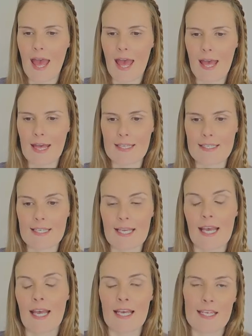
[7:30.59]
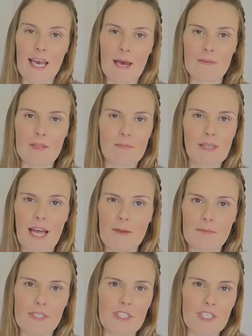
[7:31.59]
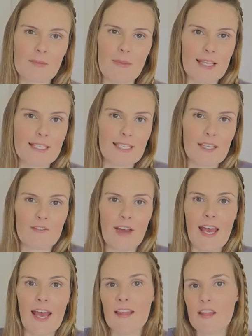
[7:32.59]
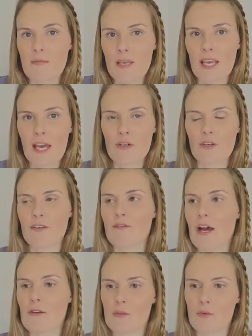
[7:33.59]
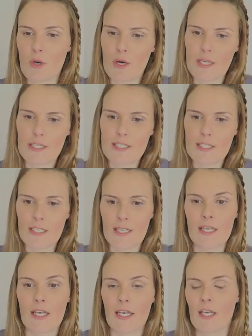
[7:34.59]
and yeah the plan was just basically if I had them again or if I was worried to